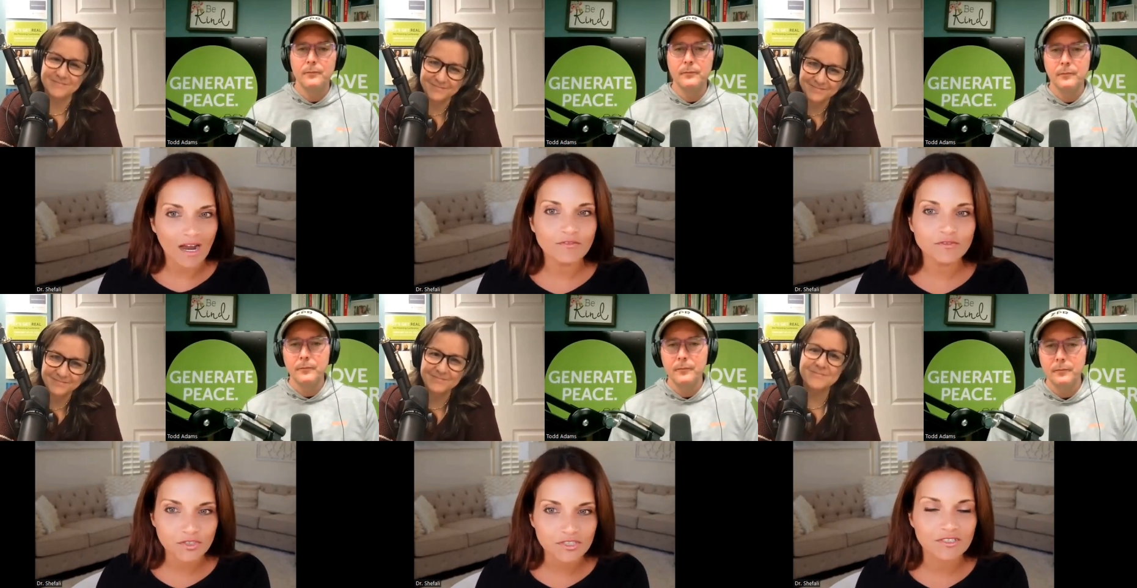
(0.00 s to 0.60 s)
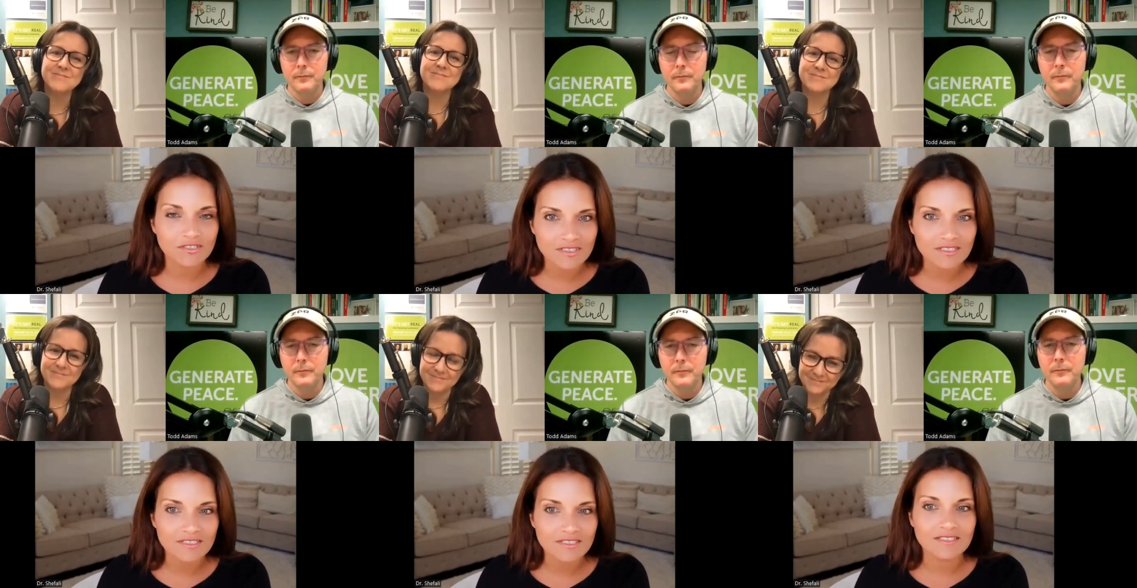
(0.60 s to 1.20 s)
Speaker 1: after she turned
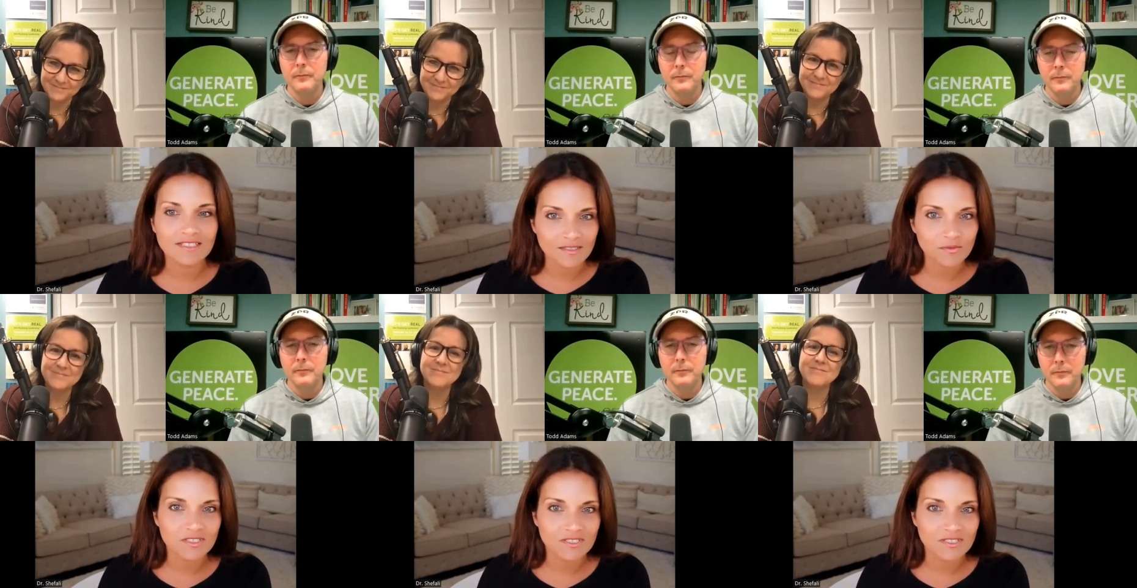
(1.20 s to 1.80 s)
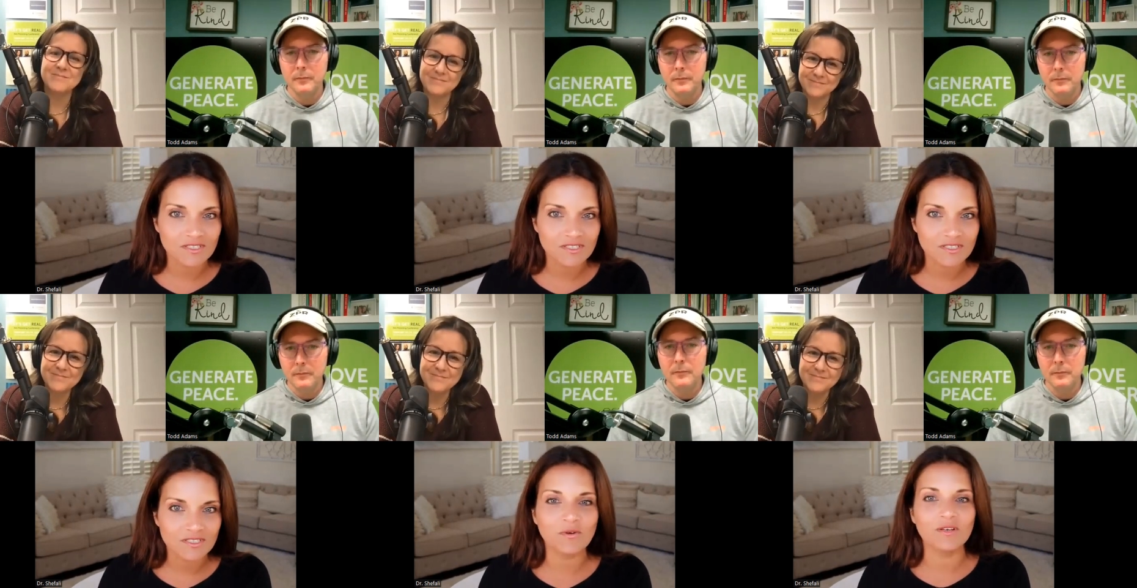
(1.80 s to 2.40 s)
16 it was a different
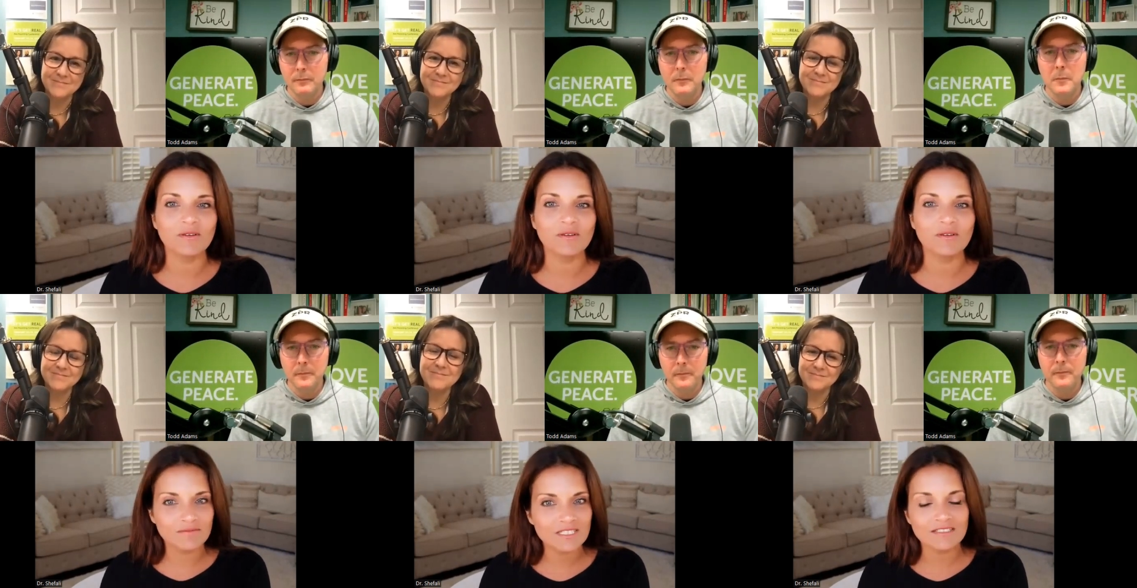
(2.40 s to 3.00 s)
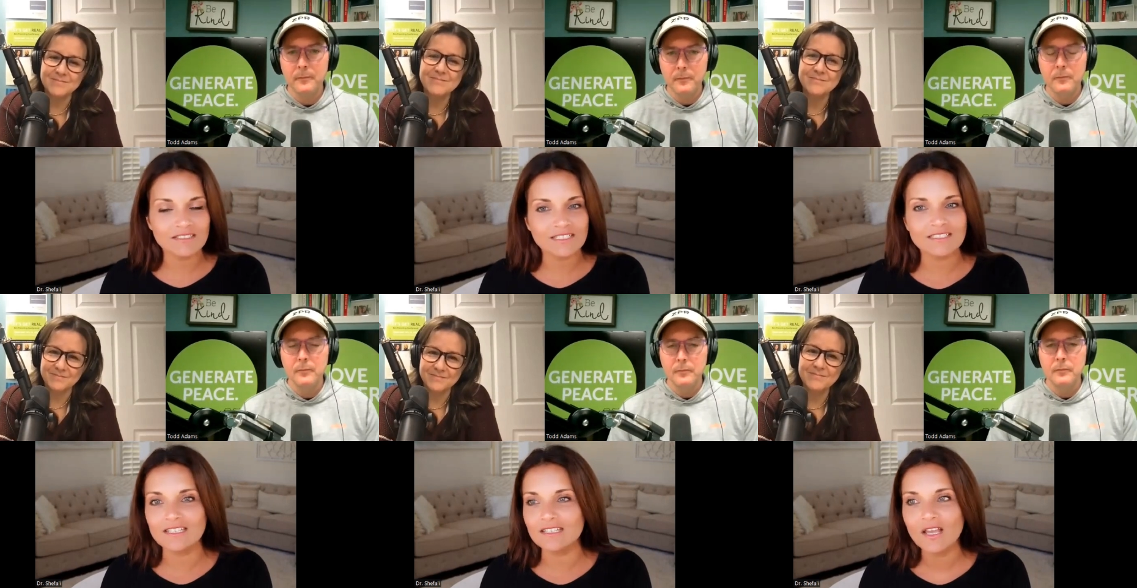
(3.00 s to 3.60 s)
story but till
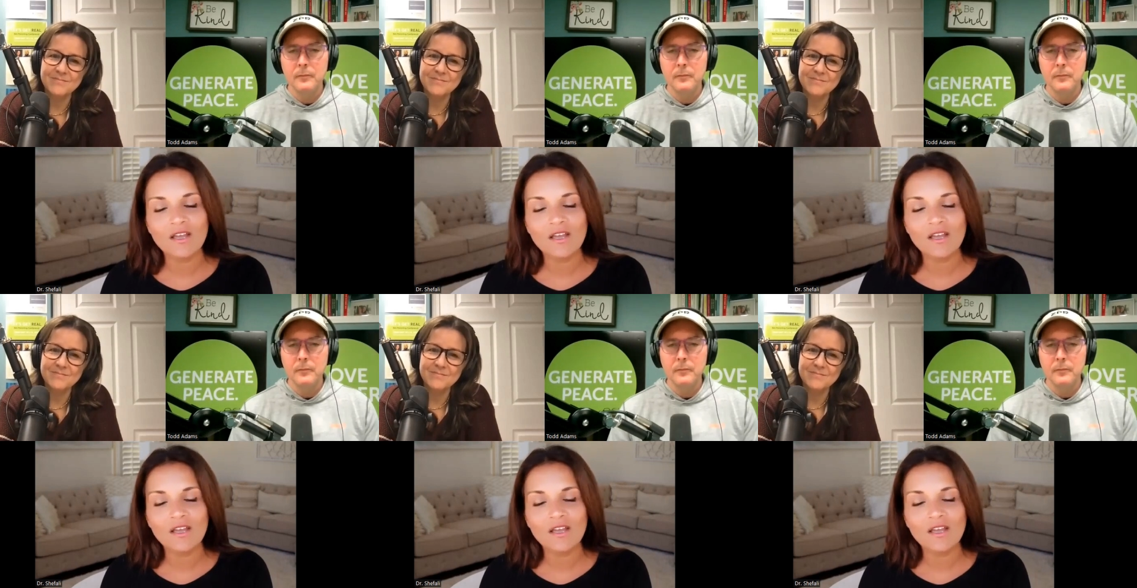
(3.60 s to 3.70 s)
16